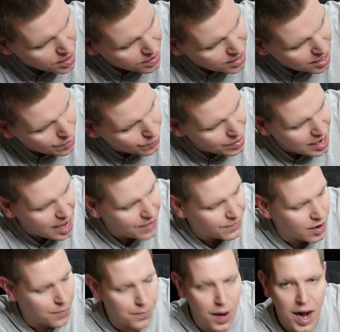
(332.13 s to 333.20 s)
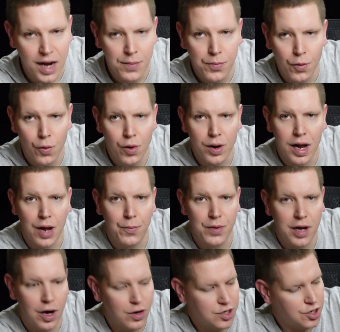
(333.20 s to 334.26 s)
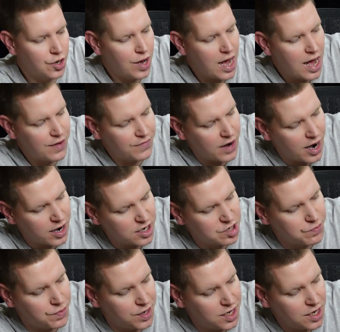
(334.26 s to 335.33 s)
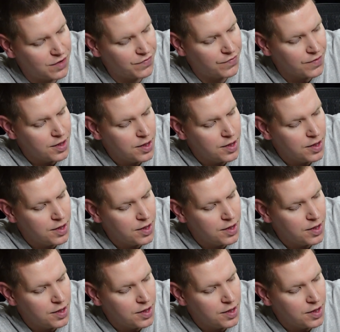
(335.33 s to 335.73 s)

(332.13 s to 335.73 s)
Then we have our mic port, and we also have our SPDIF